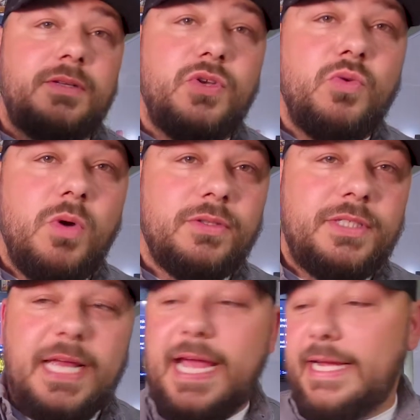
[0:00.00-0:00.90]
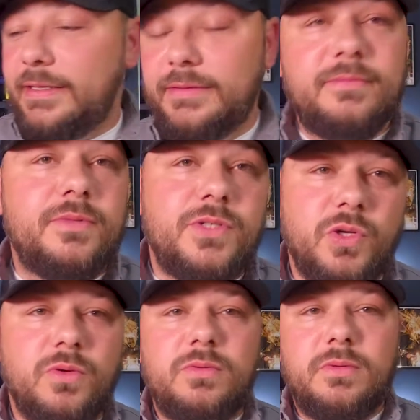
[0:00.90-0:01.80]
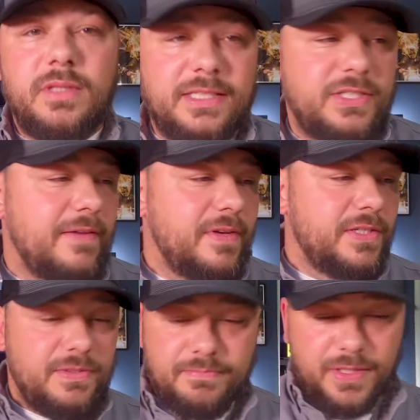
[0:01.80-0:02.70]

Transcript: new old stack. So let's dive into some